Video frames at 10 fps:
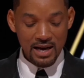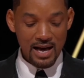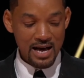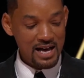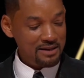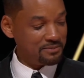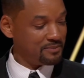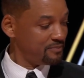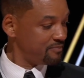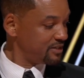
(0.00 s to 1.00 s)
Um,
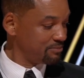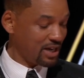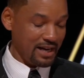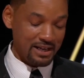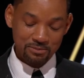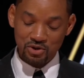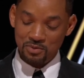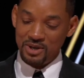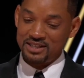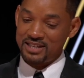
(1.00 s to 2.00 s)
I'm taking up too
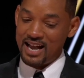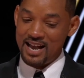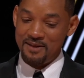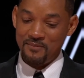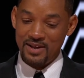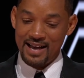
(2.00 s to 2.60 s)
much time.